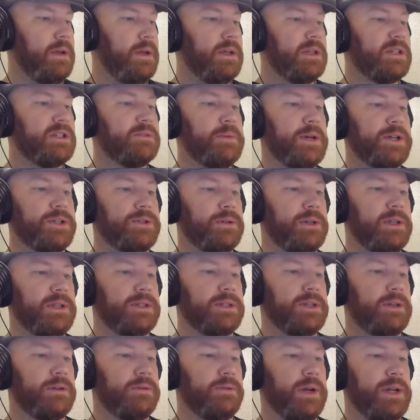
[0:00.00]
Special
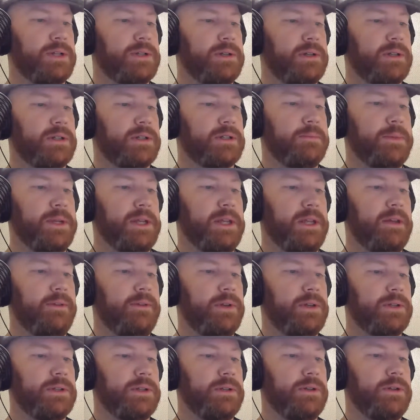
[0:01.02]
consideration is to be
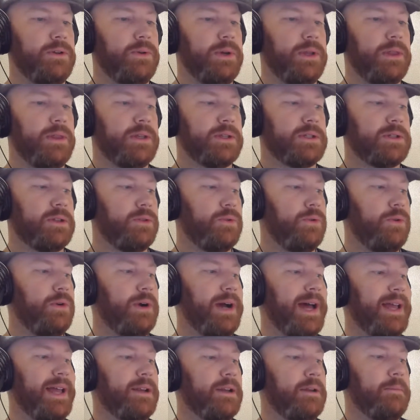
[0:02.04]
given to doing this through
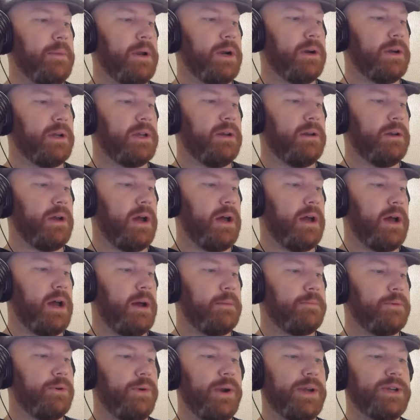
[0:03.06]
Latin American
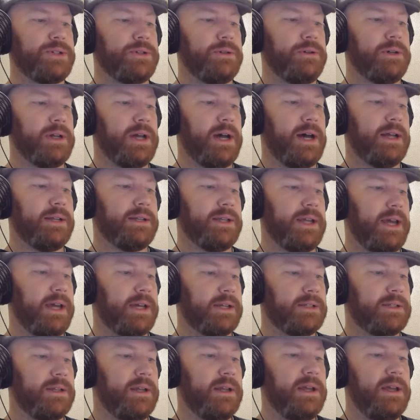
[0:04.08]
operational
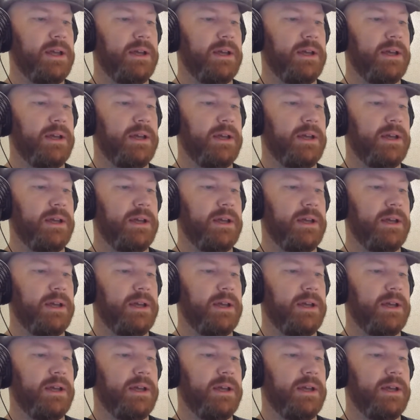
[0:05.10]
contacts.